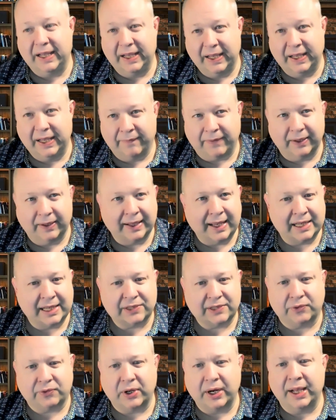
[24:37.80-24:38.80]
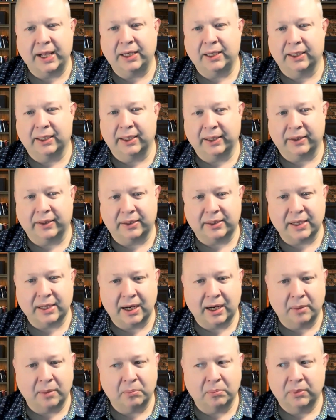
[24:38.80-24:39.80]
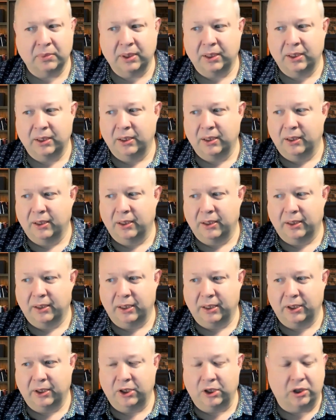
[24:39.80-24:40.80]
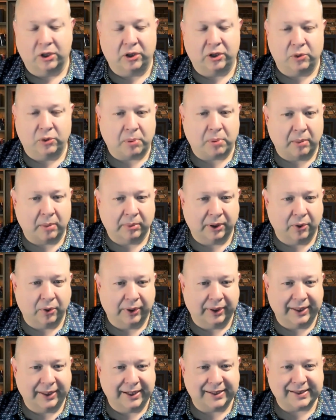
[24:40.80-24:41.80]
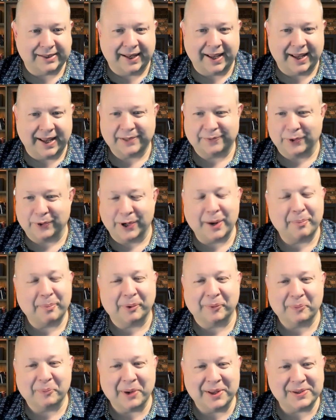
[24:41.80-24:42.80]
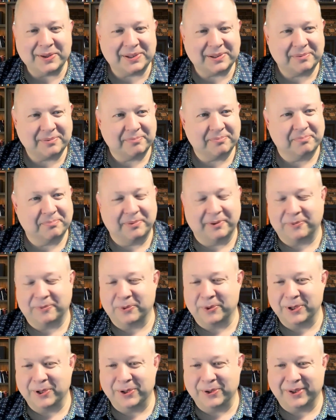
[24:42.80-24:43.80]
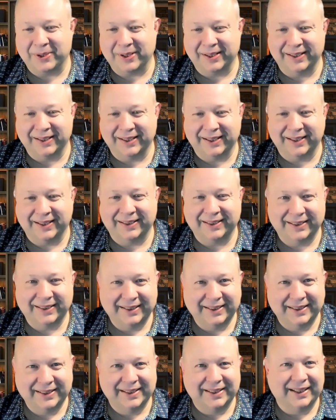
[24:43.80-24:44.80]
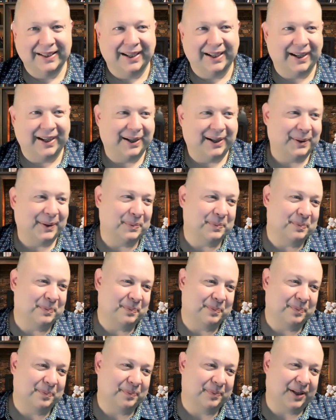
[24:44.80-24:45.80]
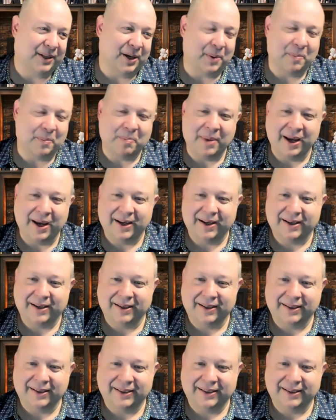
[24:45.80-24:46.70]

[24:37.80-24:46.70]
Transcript: If it lasts for any length of time, you probably only need it to last for a couple of months before you can um, make